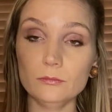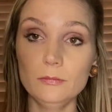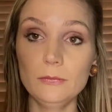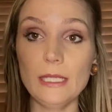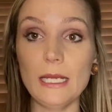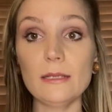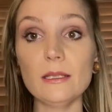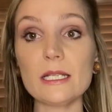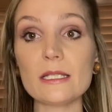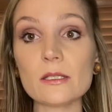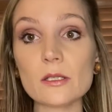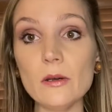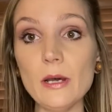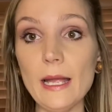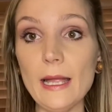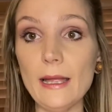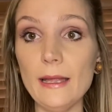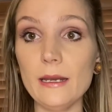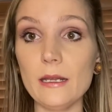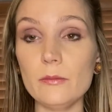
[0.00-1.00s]
Now let's go
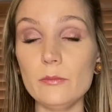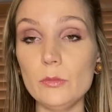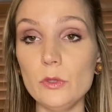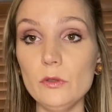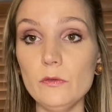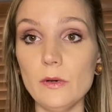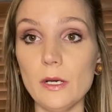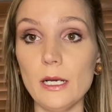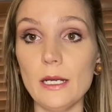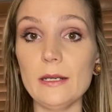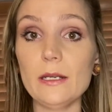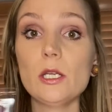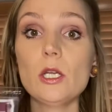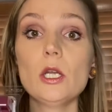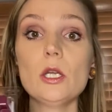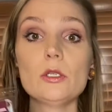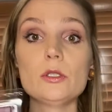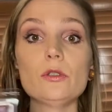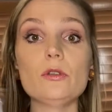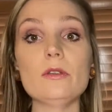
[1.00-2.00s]
ahead and move on
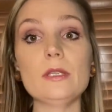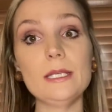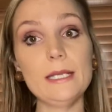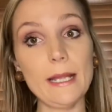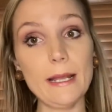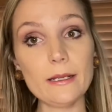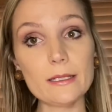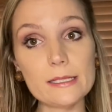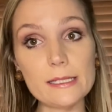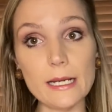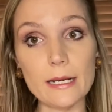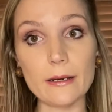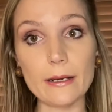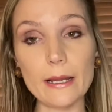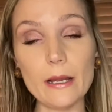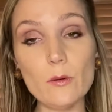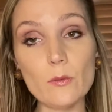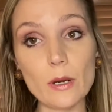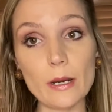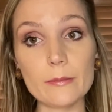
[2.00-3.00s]
to the next
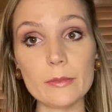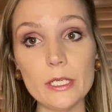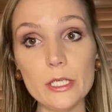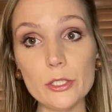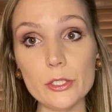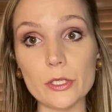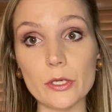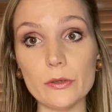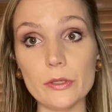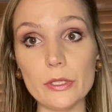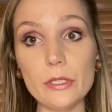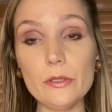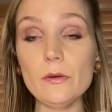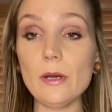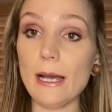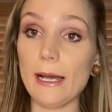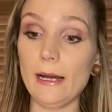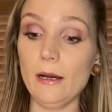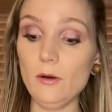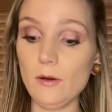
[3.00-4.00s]
area where I'm going to show you
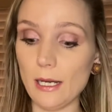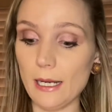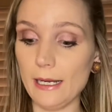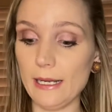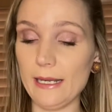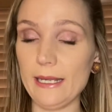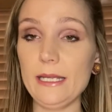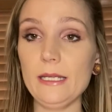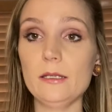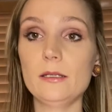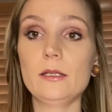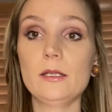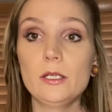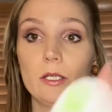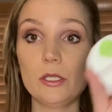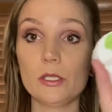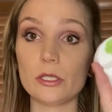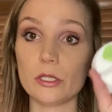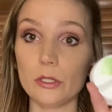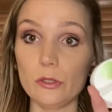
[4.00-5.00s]
how I
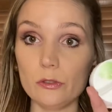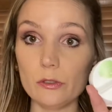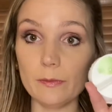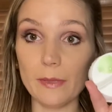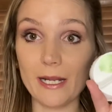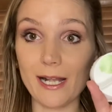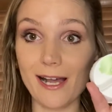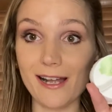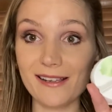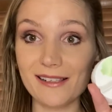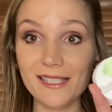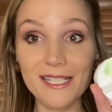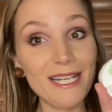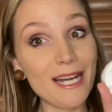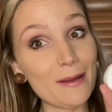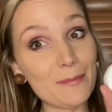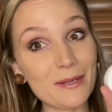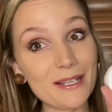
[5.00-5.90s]
use my cotton cleanup.